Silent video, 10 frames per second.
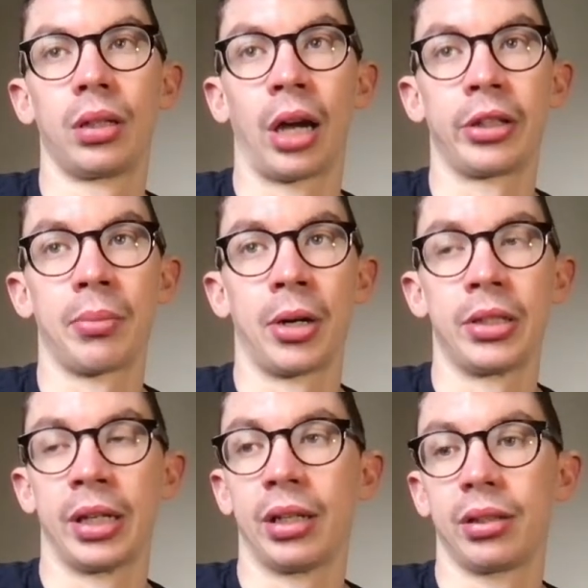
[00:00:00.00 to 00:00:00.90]
I don't
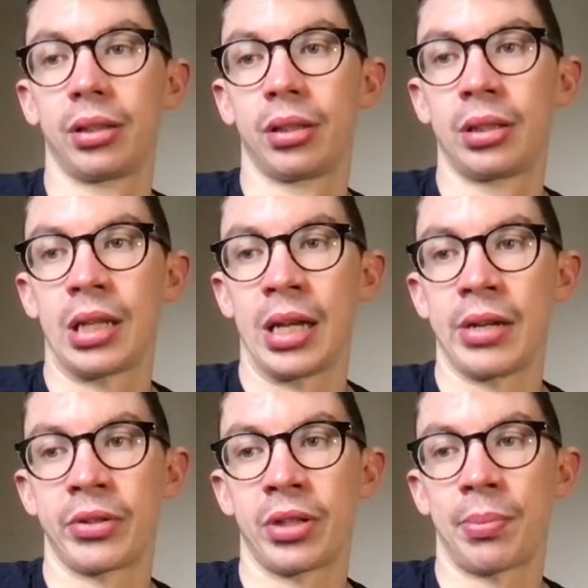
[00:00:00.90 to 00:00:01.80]
mind it.
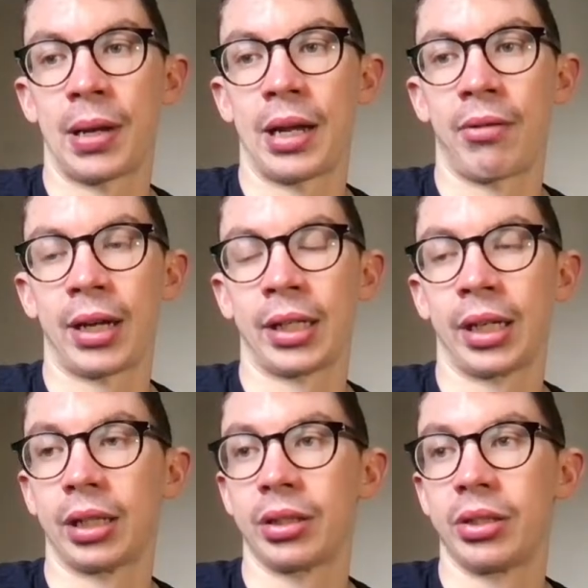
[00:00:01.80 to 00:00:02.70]
Here's the player
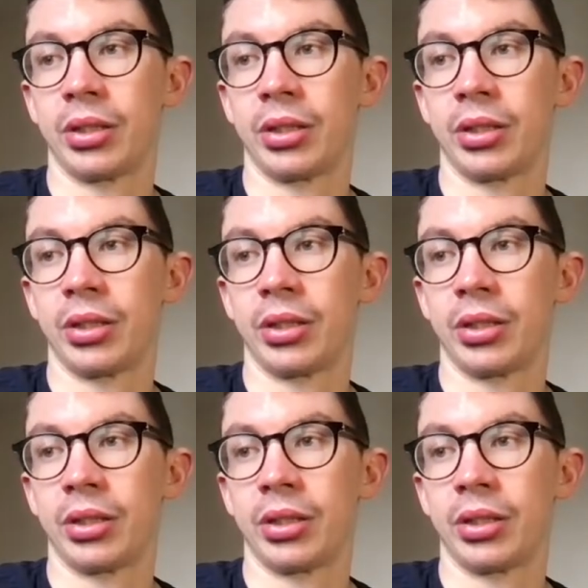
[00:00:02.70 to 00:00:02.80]
rankings.